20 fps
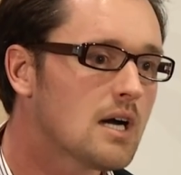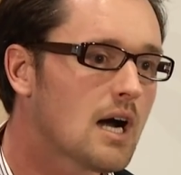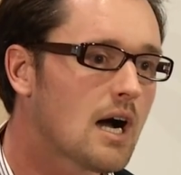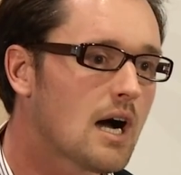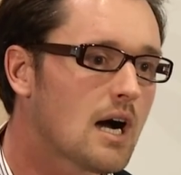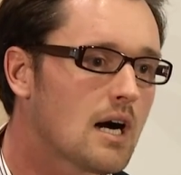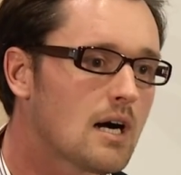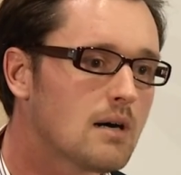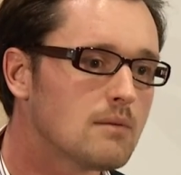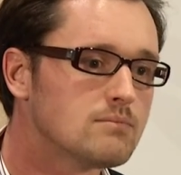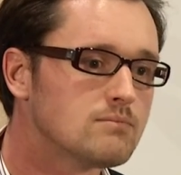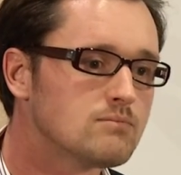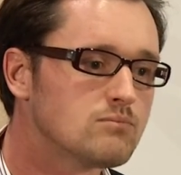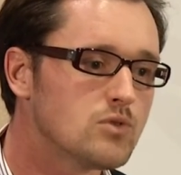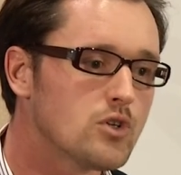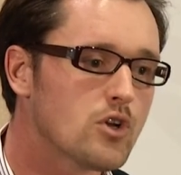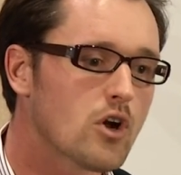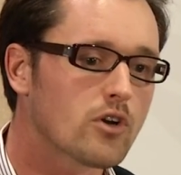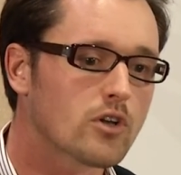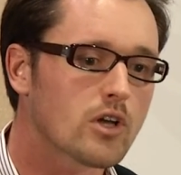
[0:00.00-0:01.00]
Um,
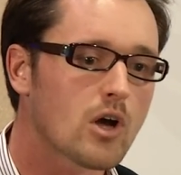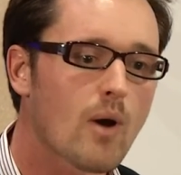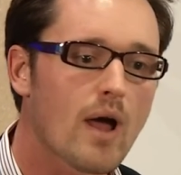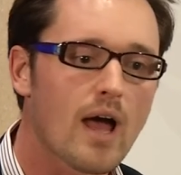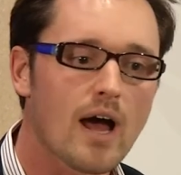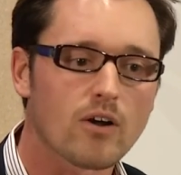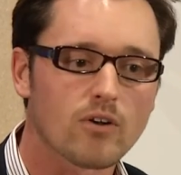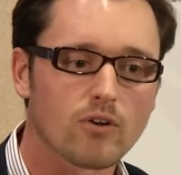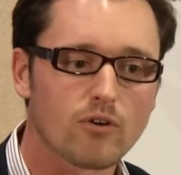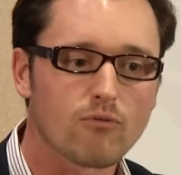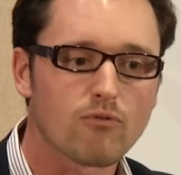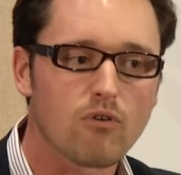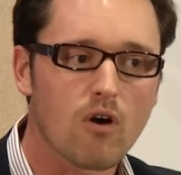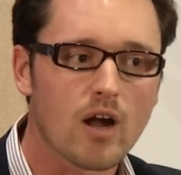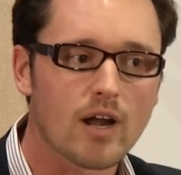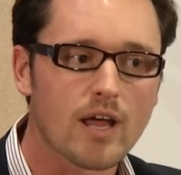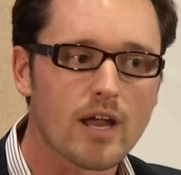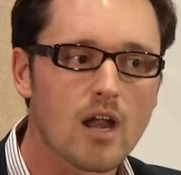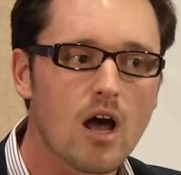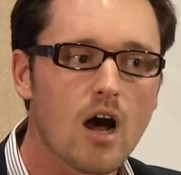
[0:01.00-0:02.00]
you don't go out on a
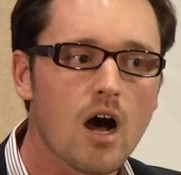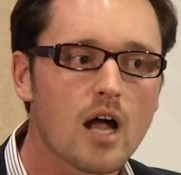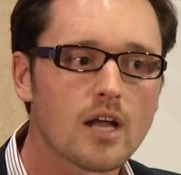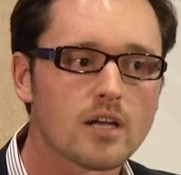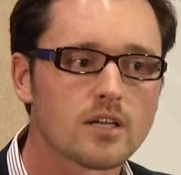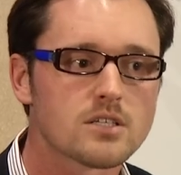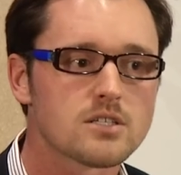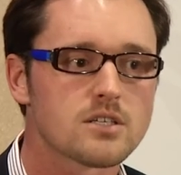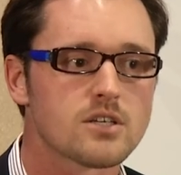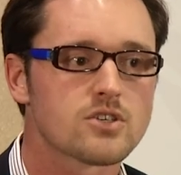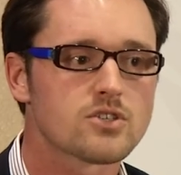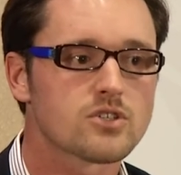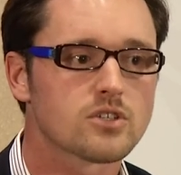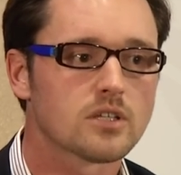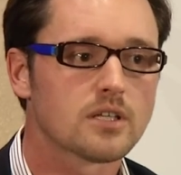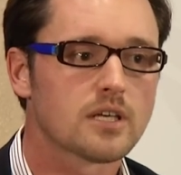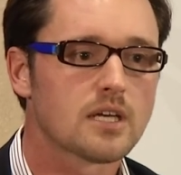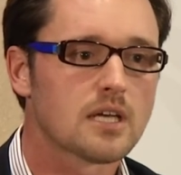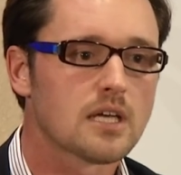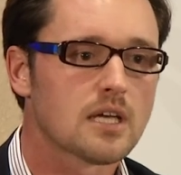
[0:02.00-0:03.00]
Friday night and
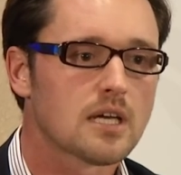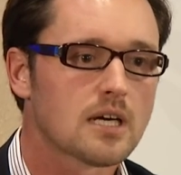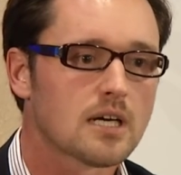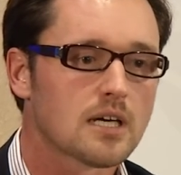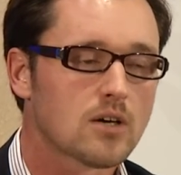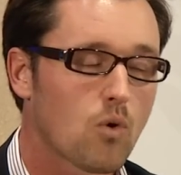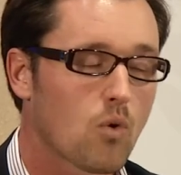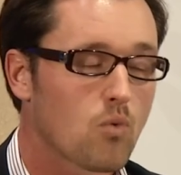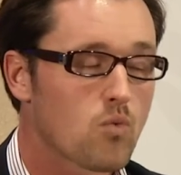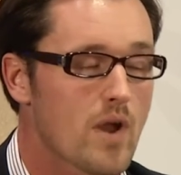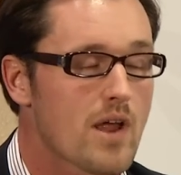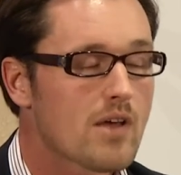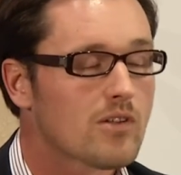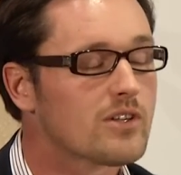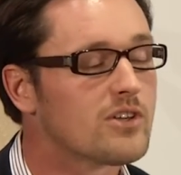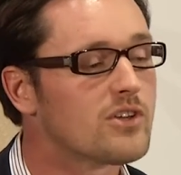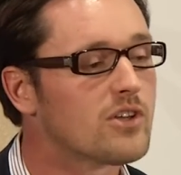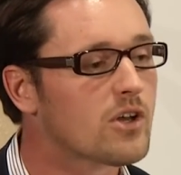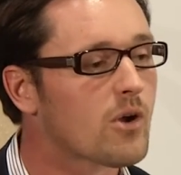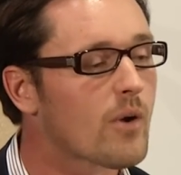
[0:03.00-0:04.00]
essentially, uh, or
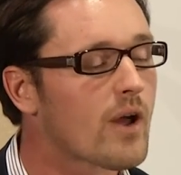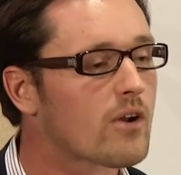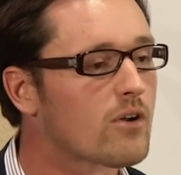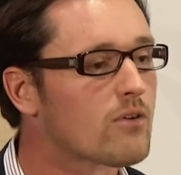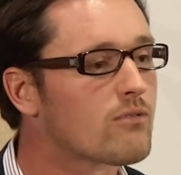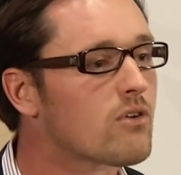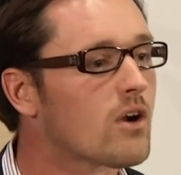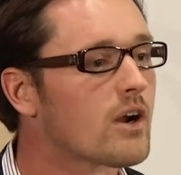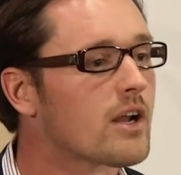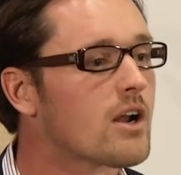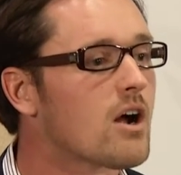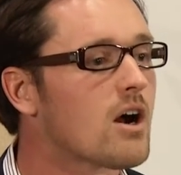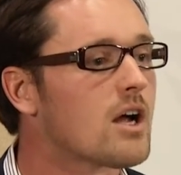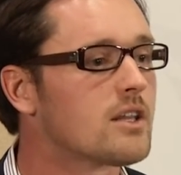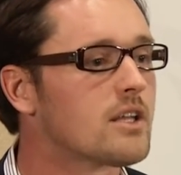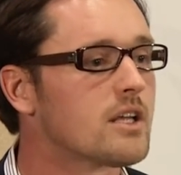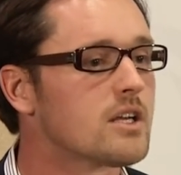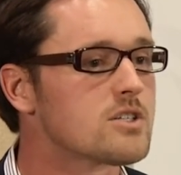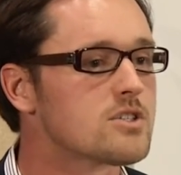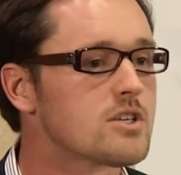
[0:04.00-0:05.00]
rarely do you go out on a Friday night
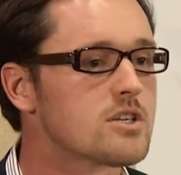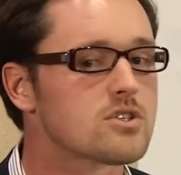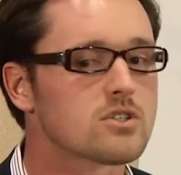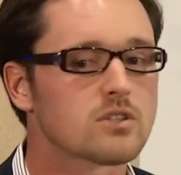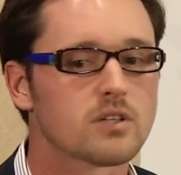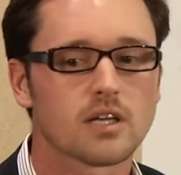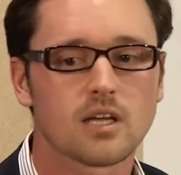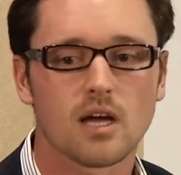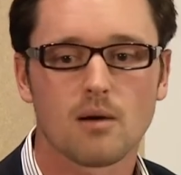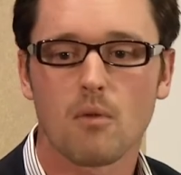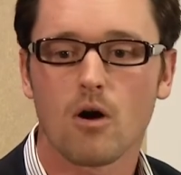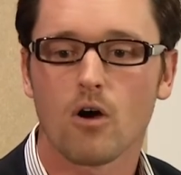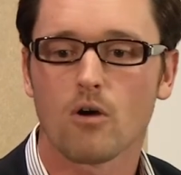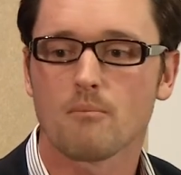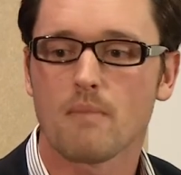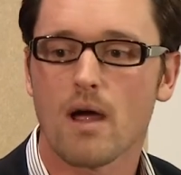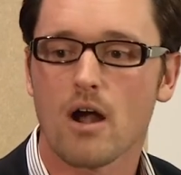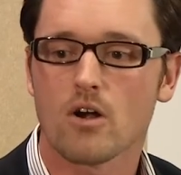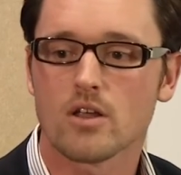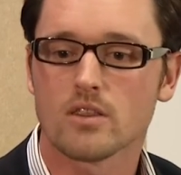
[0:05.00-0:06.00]
and then essentially come
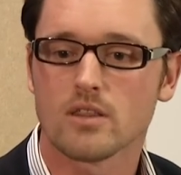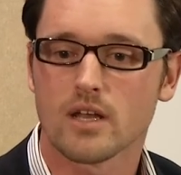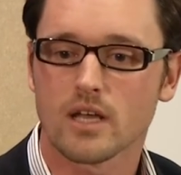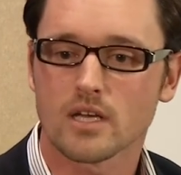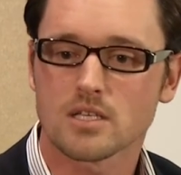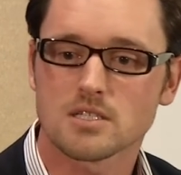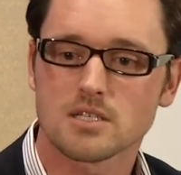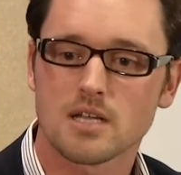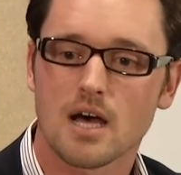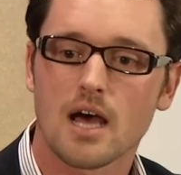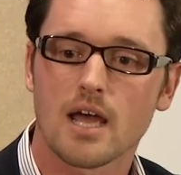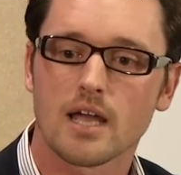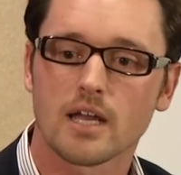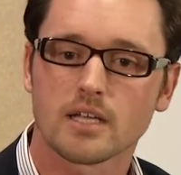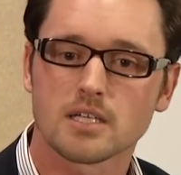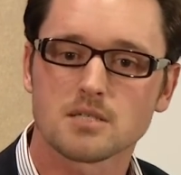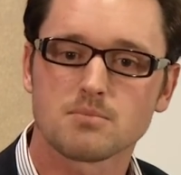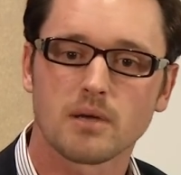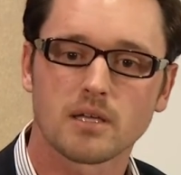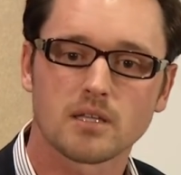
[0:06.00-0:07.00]
home married the next day and
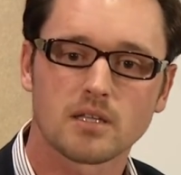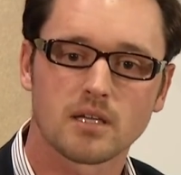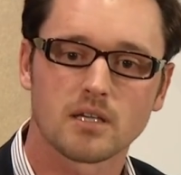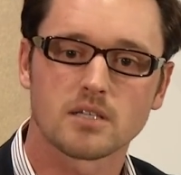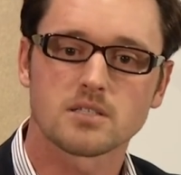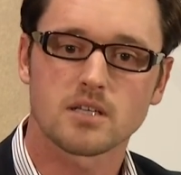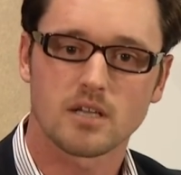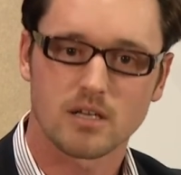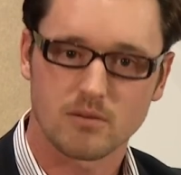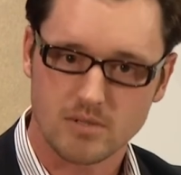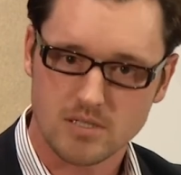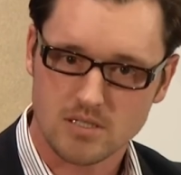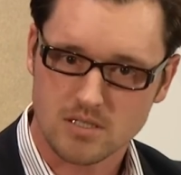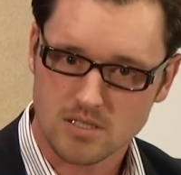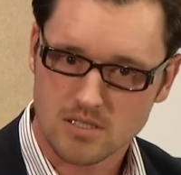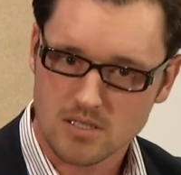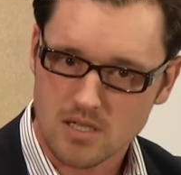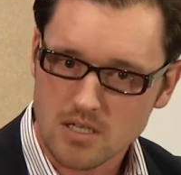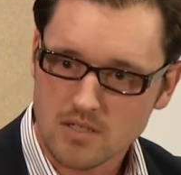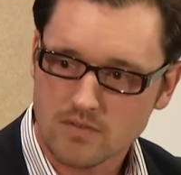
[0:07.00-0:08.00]
expect that it's going to be
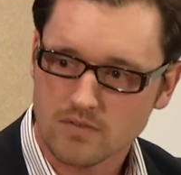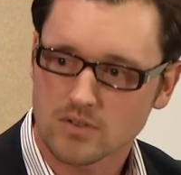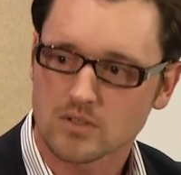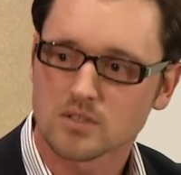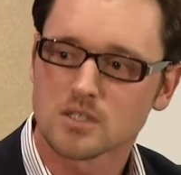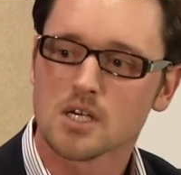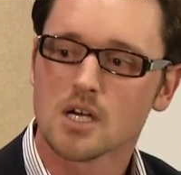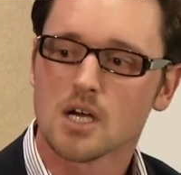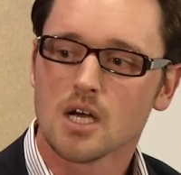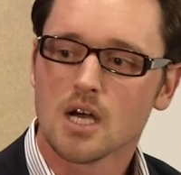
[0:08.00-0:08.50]
successful.